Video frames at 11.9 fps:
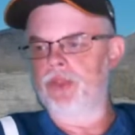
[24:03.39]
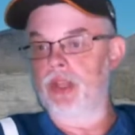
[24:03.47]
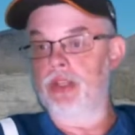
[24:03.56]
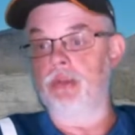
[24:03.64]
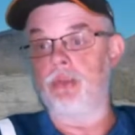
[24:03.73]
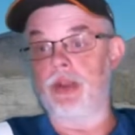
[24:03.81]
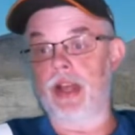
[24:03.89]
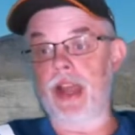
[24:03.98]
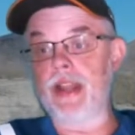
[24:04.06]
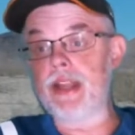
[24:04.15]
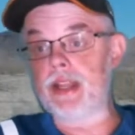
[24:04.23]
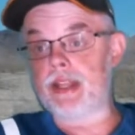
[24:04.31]
And then when
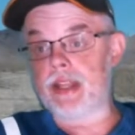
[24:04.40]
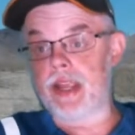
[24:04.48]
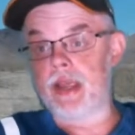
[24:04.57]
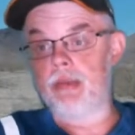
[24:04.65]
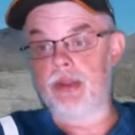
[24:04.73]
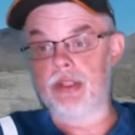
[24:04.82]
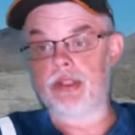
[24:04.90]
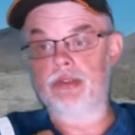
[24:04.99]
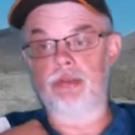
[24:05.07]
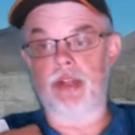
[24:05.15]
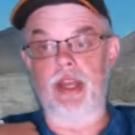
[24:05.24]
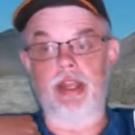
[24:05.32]
I needed the ambulance,
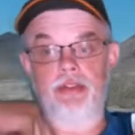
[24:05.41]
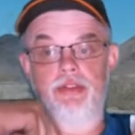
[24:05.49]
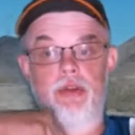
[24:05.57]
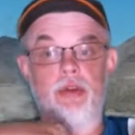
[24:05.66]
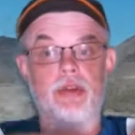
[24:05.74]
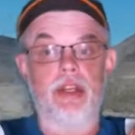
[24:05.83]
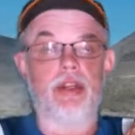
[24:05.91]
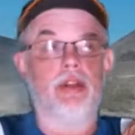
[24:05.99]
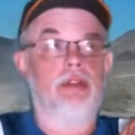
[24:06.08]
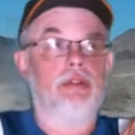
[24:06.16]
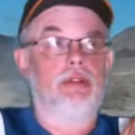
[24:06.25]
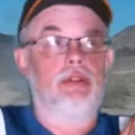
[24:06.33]
when I had a stroke
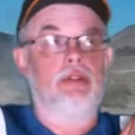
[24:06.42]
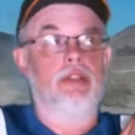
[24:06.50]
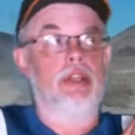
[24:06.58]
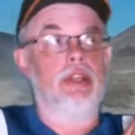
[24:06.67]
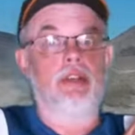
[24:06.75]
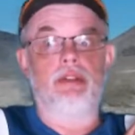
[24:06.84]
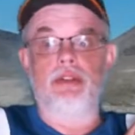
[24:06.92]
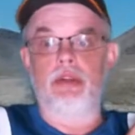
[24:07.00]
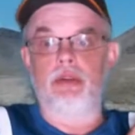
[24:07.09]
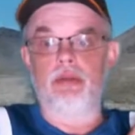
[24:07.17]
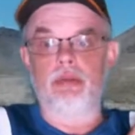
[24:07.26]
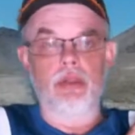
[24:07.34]
here 10 years
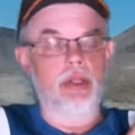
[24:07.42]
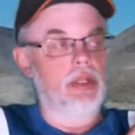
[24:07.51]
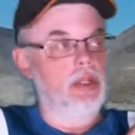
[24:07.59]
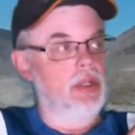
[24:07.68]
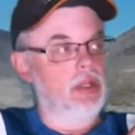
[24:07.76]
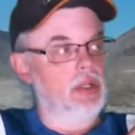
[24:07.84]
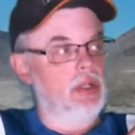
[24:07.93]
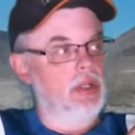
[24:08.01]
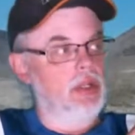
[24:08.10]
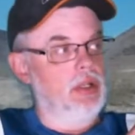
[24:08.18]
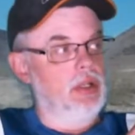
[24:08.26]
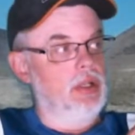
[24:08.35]
ago,
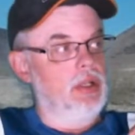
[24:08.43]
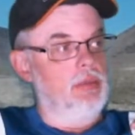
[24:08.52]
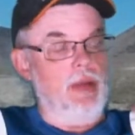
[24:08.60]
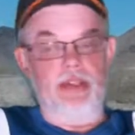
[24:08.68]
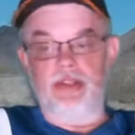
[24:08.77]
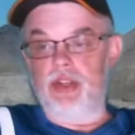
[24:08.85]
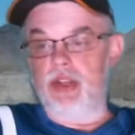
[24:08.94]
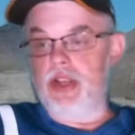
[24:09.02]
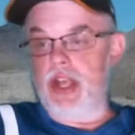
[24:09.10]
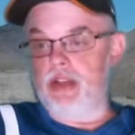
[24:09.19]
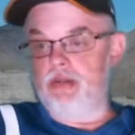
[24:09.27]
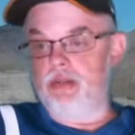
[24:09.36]
my son
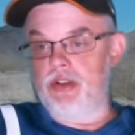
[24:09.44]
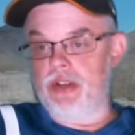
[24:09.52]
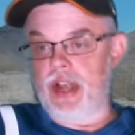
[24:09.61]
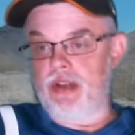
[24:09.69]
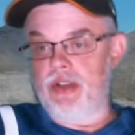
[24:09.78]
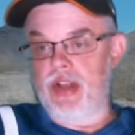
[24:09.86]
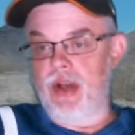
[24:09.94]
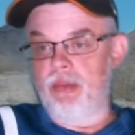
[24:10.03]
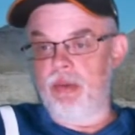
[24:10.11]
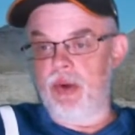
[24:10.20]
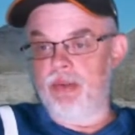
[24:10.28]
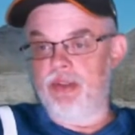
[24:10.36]
had to run down to help
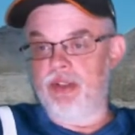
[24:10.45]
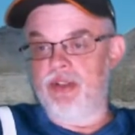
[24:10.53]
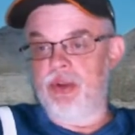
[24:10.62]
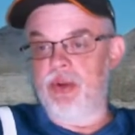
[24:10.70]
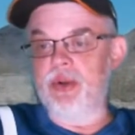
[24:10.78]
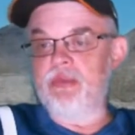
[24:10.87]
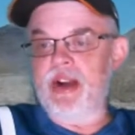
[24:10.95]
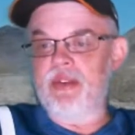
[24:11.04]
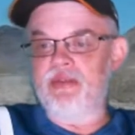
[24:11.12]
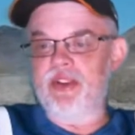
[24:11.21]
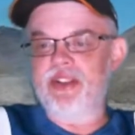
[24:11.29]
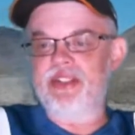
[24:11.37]
him open the door
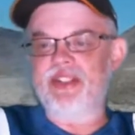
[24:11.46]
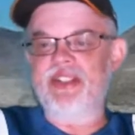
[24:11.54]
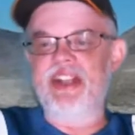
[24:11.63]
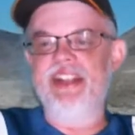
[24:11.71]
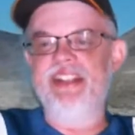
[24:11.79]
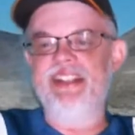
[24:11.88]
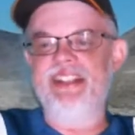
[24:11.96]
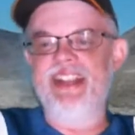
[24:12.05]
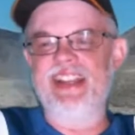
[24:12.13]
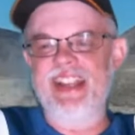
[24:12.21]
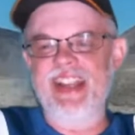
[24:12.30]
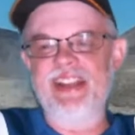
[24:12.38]
malfunction.
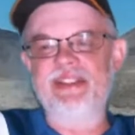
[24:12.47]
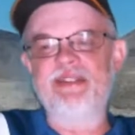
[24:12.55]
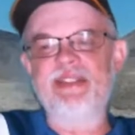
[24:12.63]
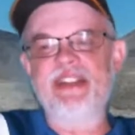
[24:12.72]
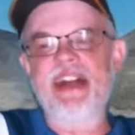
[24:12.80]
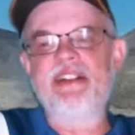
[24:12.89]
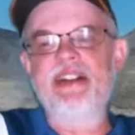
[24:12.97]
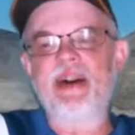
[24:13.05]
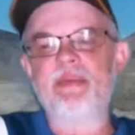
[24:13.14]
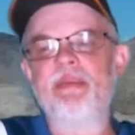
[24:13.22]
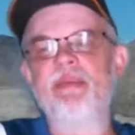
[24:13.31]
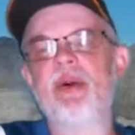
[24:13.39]
He had to run down to
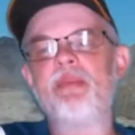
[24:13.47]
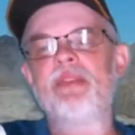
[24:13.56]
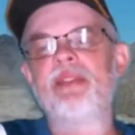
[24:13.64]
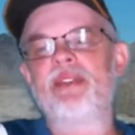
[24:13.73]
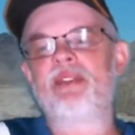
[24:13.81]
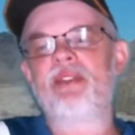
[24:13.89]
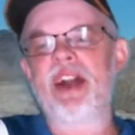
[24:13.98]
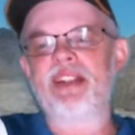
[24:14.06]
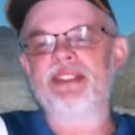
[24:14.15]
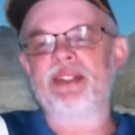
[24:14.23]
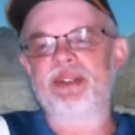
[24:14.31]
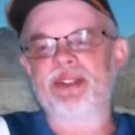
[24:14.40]
help him open the
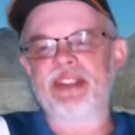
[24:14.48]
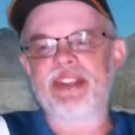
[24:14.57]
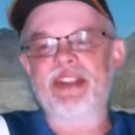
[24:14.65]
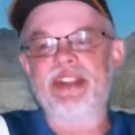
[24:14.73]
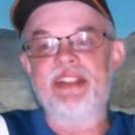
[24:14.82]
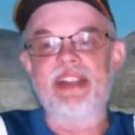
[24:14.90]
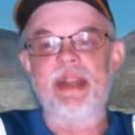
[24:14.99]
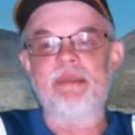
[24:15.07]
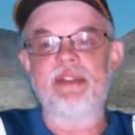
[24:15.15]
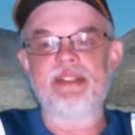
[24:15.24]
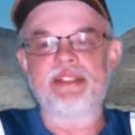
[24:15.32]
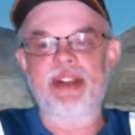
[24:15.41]
garage door then to get the
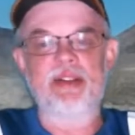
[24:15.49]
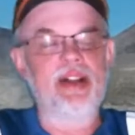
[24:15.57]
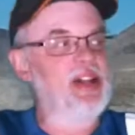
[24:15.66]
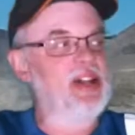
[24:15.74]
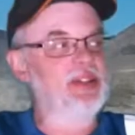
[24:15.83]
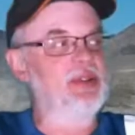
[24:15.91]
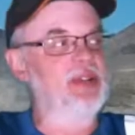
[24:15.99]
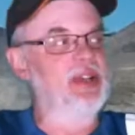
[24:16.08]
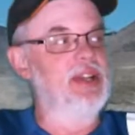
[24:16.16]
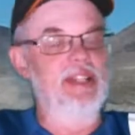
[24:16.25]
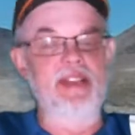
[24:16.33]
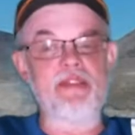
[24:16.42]
ambulance out. So
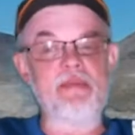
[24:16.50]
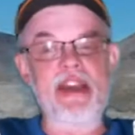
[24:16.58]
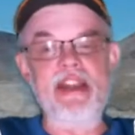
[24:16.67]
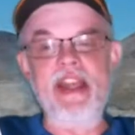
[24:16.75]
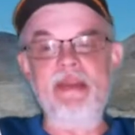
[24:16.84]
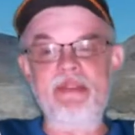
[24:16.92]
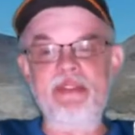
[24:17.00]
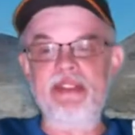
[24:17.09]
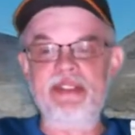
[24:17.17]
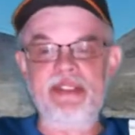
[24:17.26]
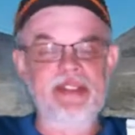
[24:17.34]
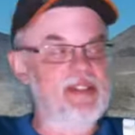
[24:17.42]
living by an
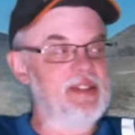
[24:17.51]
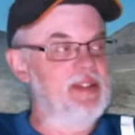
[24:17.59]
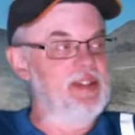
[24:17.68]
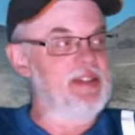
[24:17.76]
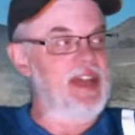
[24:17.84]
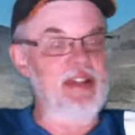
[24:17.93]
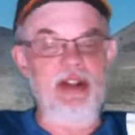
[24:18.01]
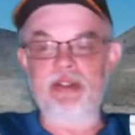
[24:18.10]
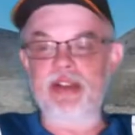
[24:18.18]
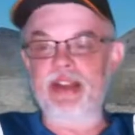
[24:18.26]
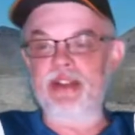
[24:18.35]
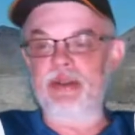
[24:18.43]
ambulance, not all
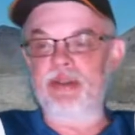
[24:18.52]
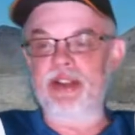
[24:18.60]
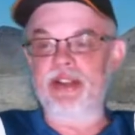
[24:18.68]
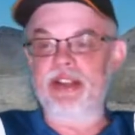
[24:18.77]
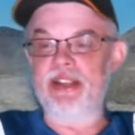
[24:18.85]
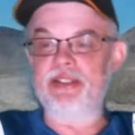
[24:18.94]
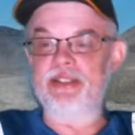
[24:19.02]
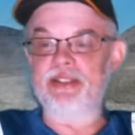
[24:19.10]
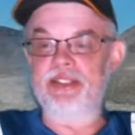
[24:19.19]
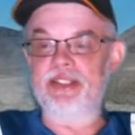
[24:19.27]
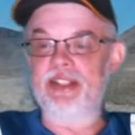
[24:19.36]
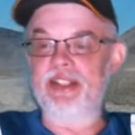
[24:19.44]
cracked up on these.
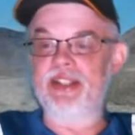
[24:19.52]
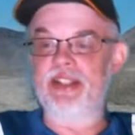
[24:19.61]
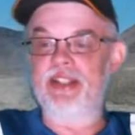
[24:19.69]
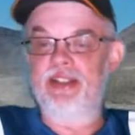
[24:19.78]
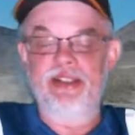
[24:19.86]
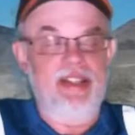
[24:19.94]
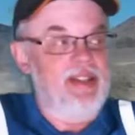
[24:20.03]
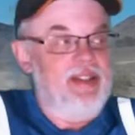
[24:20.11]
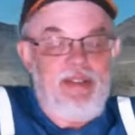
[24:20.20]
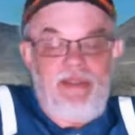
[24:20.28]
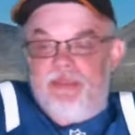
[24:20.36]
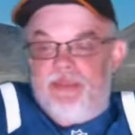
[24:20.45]

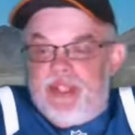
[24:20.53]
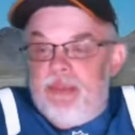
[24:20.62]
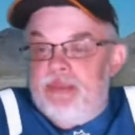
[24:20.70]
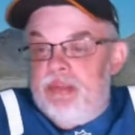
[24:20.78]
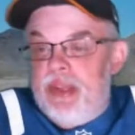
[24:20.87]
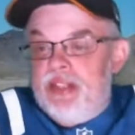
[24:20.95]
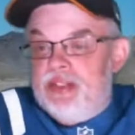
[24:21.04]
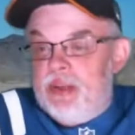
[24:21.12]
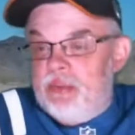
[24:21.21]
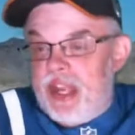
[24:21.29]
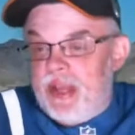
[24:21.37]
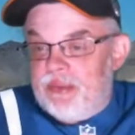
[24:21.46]
It seems to be
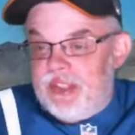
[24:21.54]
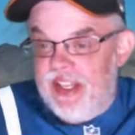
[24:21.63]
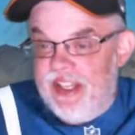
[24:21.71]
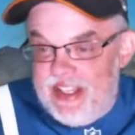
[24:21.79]
sometimes.